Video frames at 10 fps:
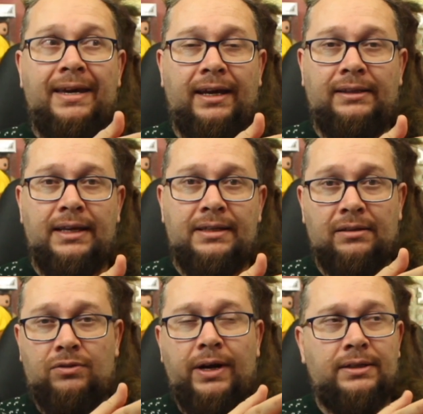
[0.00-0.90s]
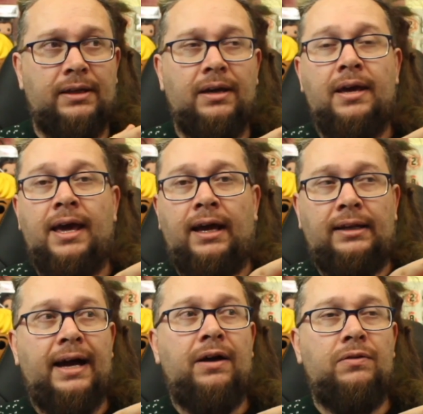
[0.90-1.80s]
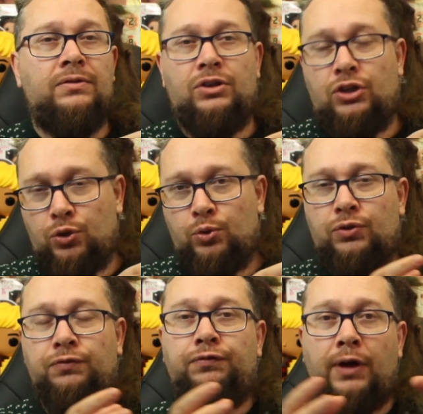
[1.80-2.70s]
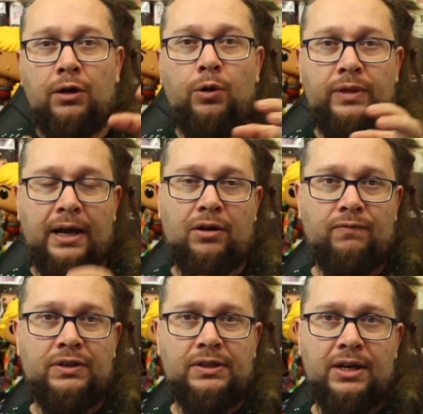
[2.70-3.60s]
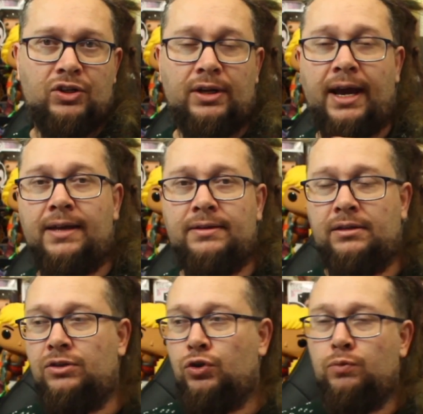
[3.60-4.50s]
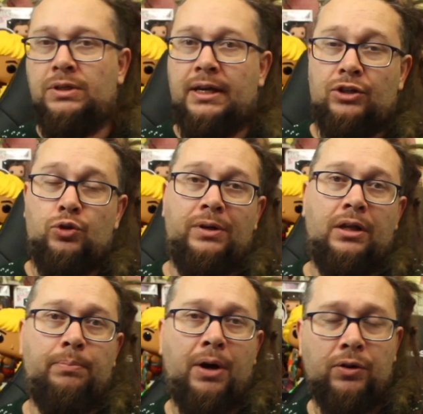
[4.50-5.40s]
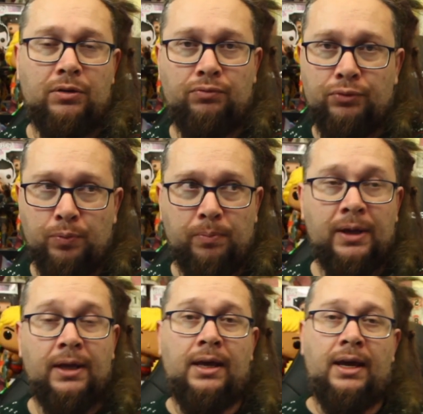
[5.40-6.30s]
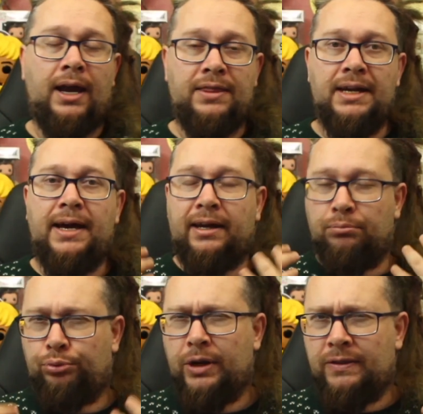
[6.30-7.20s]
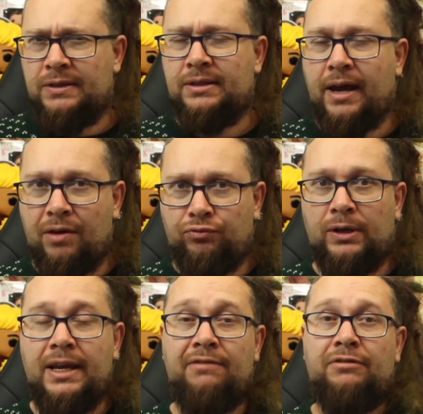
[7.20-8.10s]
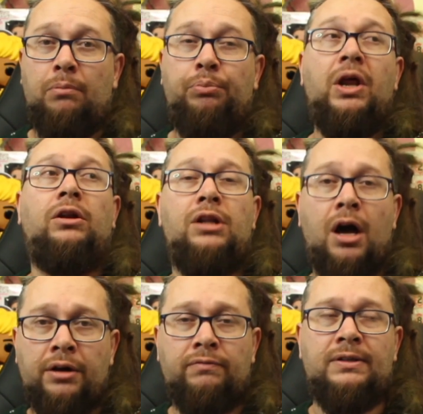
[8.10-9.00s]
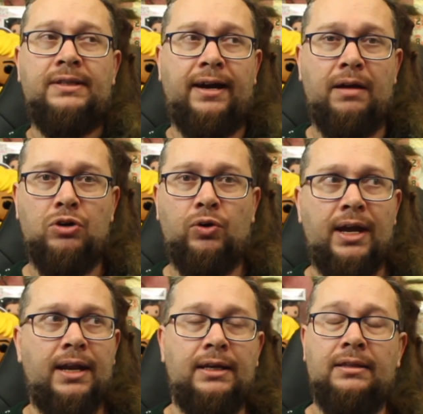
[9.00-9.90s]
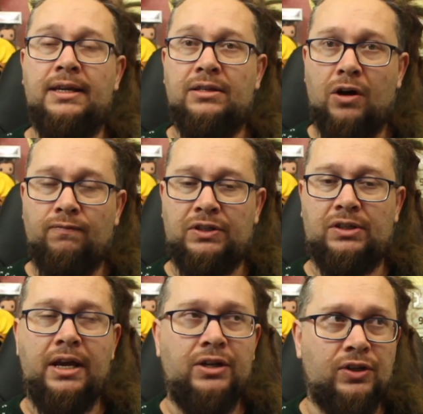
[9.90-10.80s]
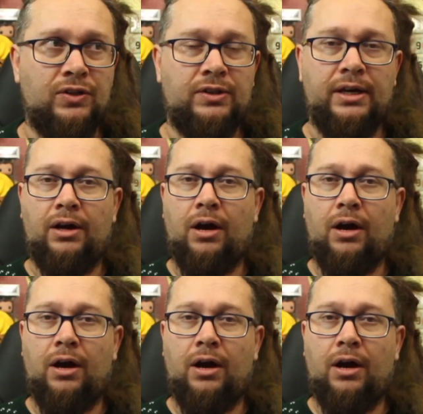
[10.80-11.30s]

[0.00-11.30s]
at least, the director, allows you to follow that conversation as it zooms into another part of the room, and then I can breathe a sigh of relief. But a lot of the time you're getting these conversations that